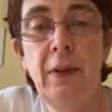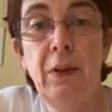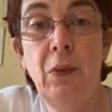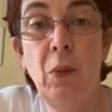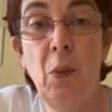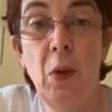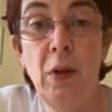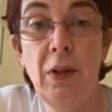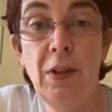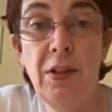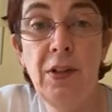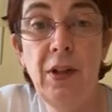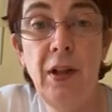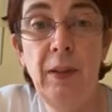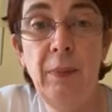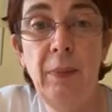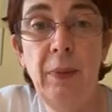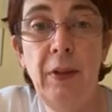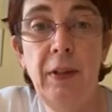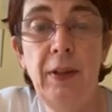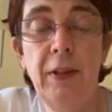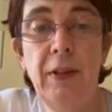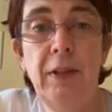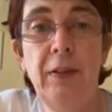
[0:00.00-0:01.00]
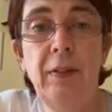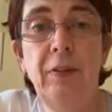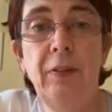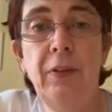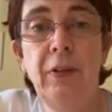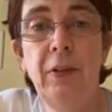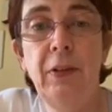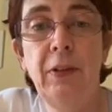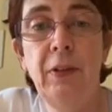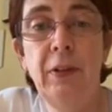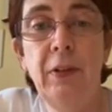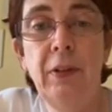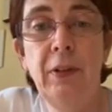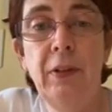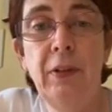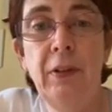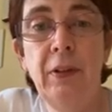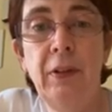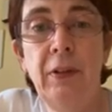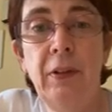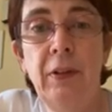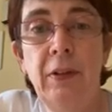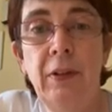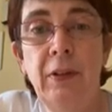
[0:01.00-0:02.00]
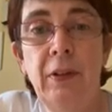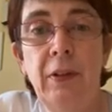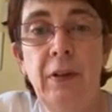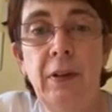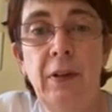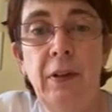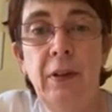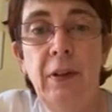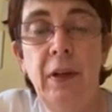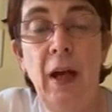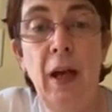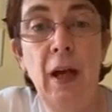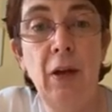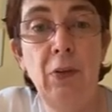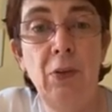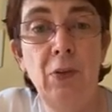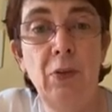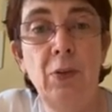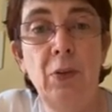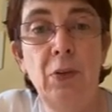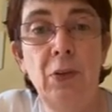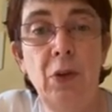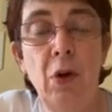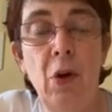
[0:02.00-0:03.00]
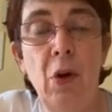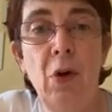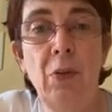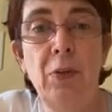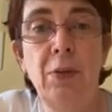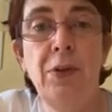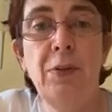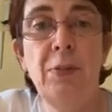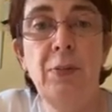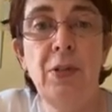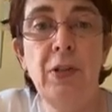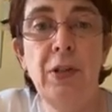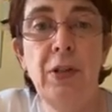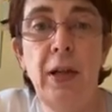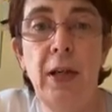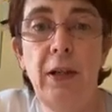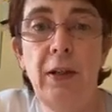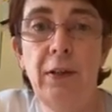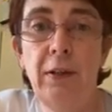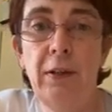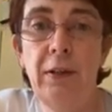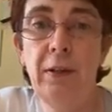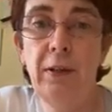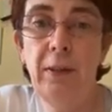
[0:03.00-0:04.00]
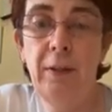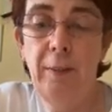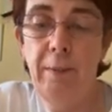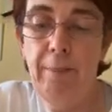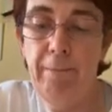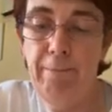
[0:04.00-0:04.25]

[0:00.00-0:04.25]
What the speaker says: the ones I believed hound would always protect.